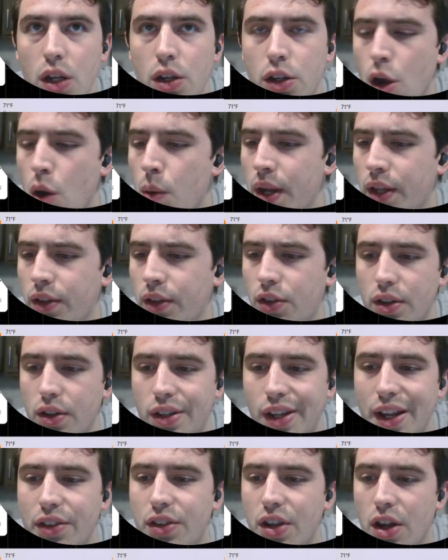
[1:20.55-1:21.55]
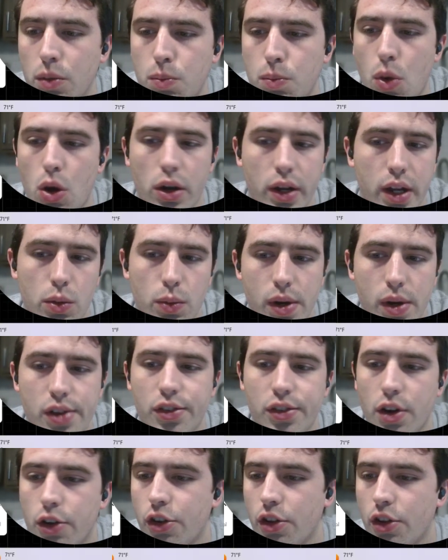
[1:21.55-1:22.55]
go into detailed market
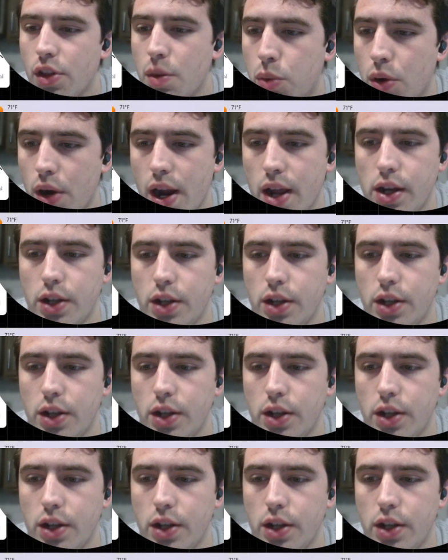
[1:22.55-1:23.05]
research on the brand,